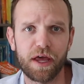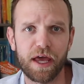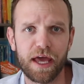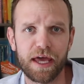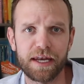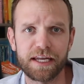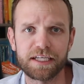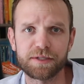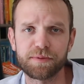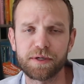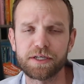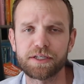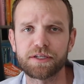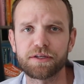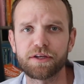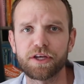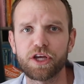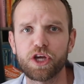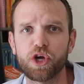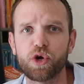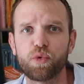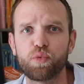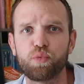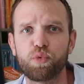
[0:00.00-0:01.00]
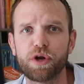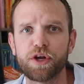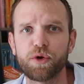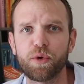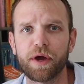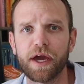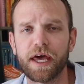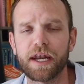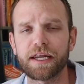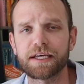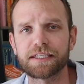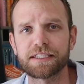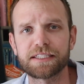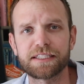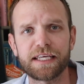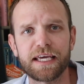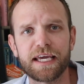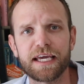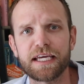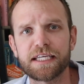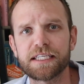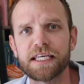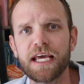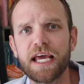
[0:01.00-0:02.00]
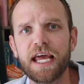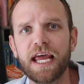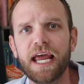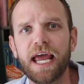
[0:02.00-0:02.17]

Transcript: and especially when you're going out of state,